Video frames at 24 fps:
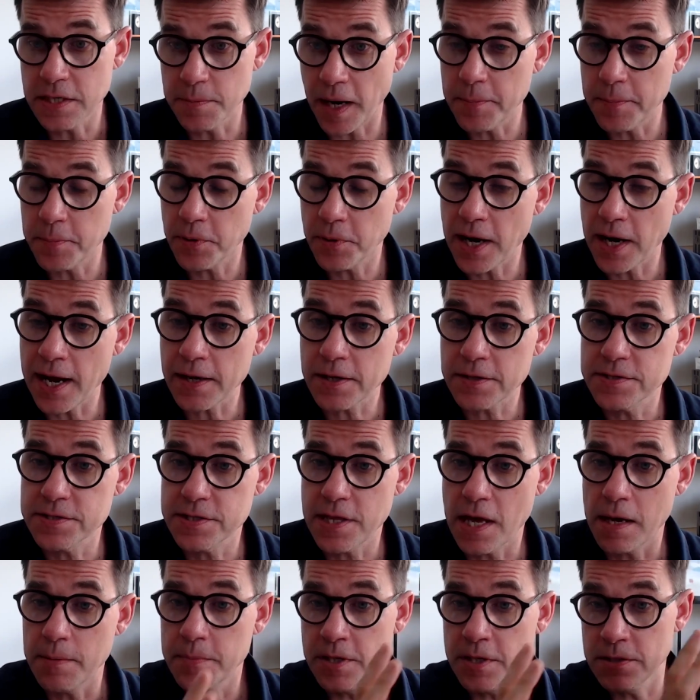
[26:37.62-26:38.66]
by PRAx,
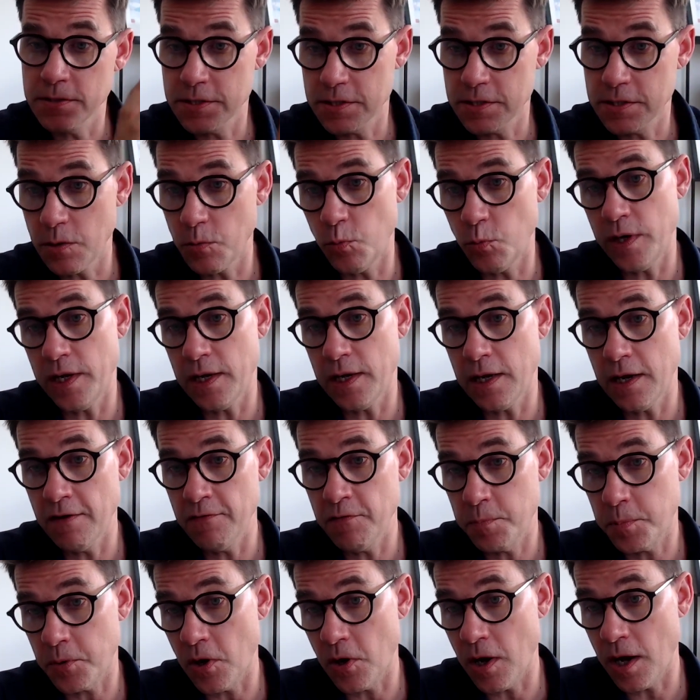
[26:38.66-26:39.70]
that means that we
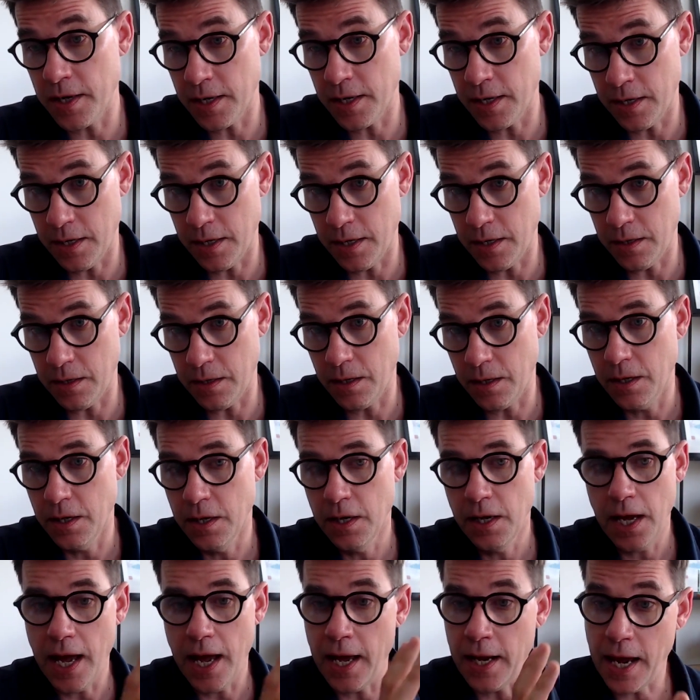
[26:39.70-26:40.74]
have brought in
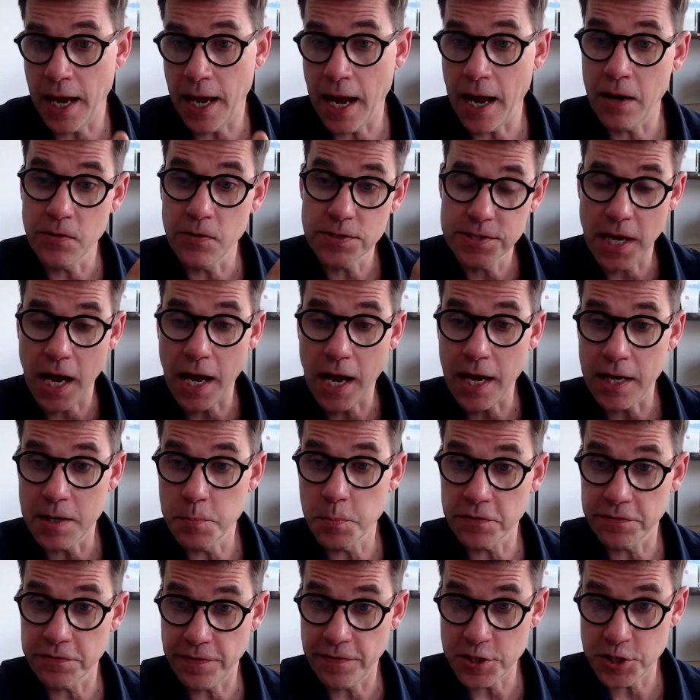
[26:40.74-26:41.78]
an outside
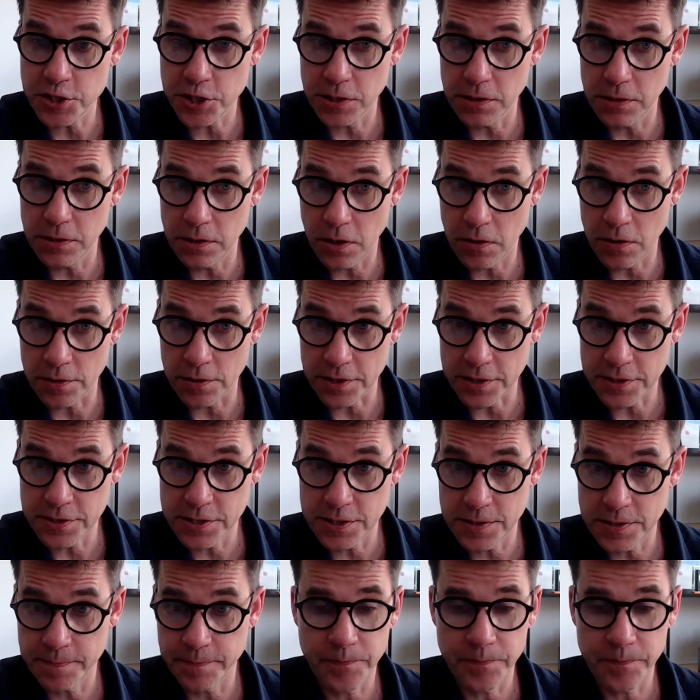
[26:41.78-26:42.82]
professional artist.